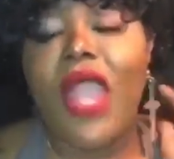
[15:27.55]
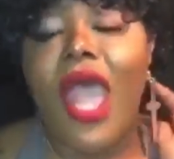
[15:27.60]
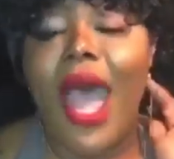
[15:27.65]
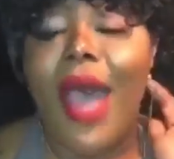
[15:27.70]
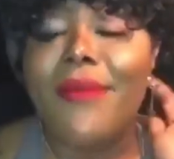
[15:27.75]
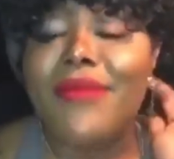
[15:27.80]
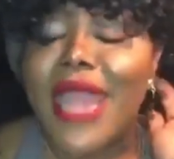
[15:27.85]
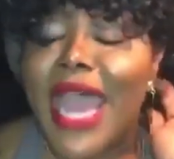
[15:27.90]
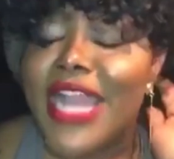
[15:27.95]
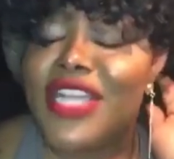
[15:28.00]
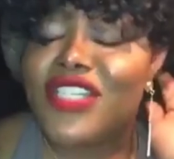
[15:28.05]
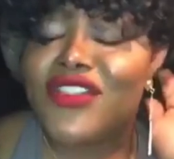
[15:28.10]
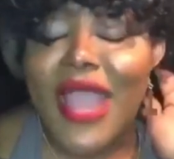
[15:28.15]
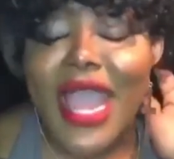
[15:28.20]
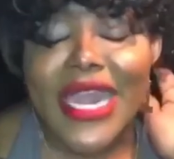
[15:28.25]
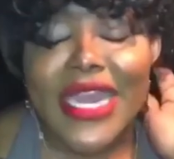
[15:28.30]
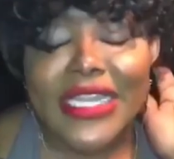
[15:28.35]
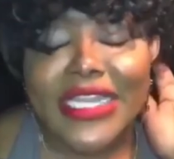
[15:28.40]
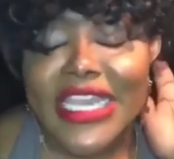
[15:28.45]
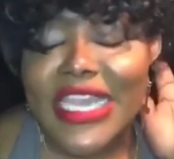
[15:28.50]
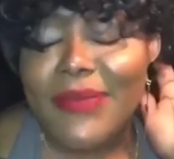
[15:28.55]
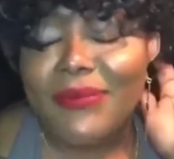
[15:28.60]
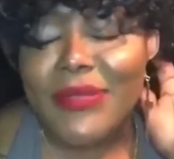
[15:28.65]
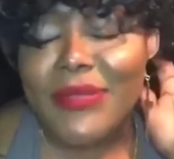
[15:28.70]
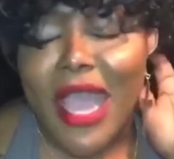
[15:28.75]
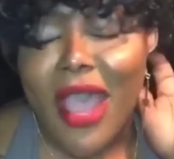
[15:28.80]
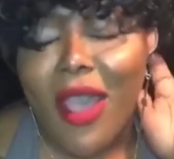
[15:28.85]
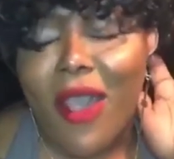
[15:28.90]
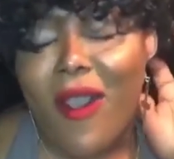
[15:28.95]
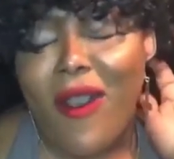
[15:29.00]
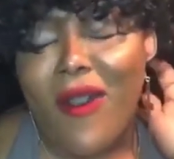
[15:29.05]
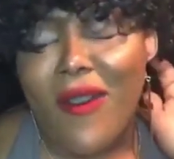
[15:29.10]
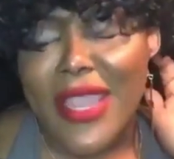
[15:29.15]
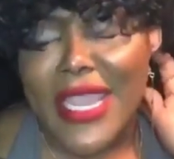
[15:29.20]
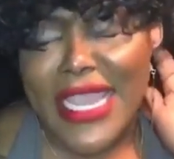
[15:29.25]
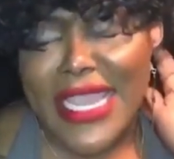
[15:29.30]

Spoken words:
I'm not trying to keep y'all